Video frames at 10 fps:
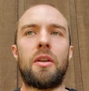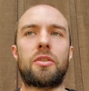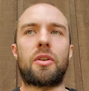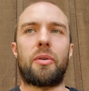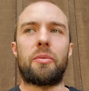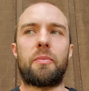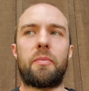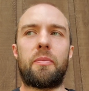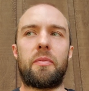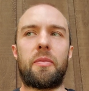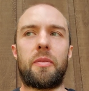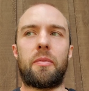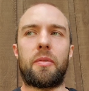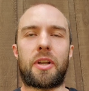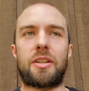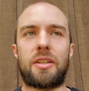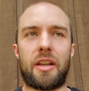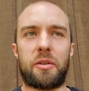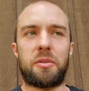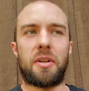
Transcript: So, like I said,